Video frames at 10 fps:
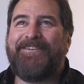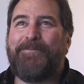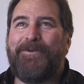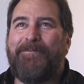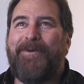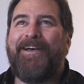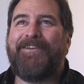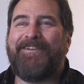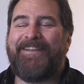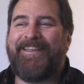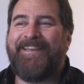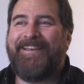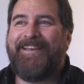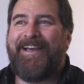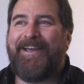to put it mildly,
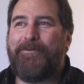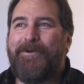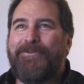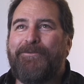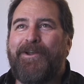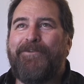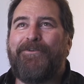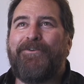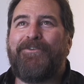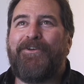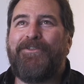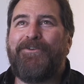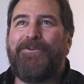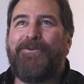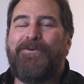I was when I first saw the
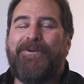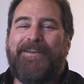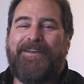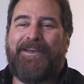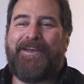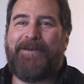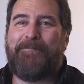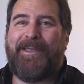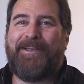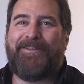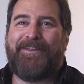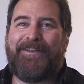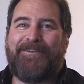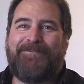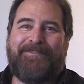new uh,
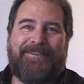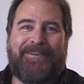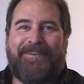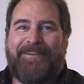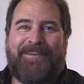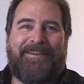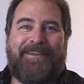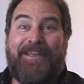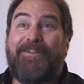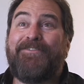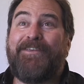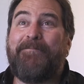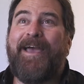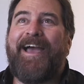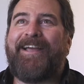Pangolin uh, L C
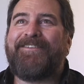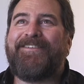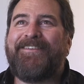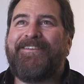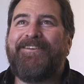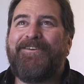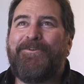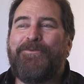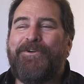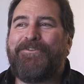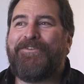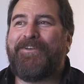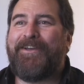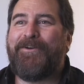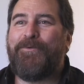Max,
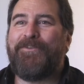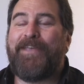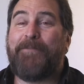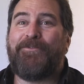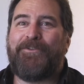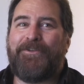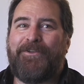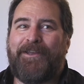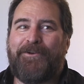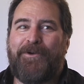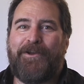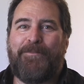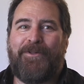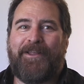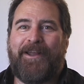which uh, was absolutely
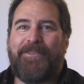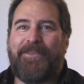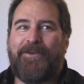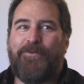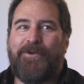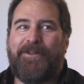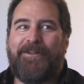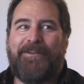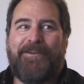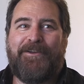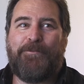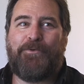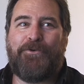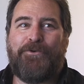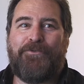incredible, and I think will
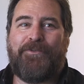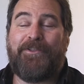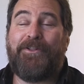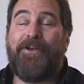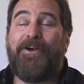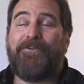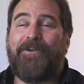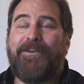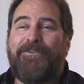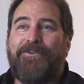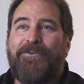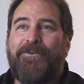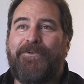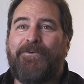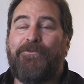prove in the long run
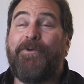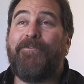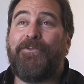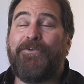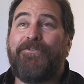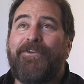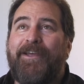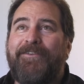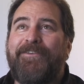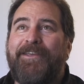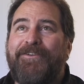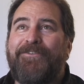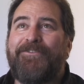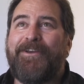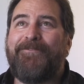to revolutionize the
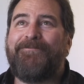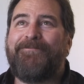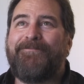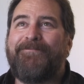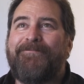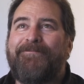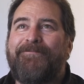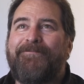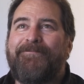industry.